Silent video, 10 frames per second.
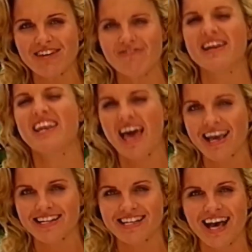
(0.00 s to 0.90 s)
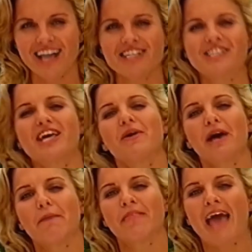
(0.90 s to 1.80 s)
relax and soak
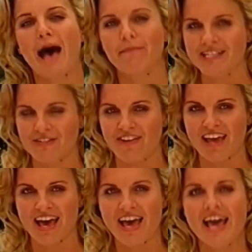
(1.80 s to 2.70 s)
up the atmosphere.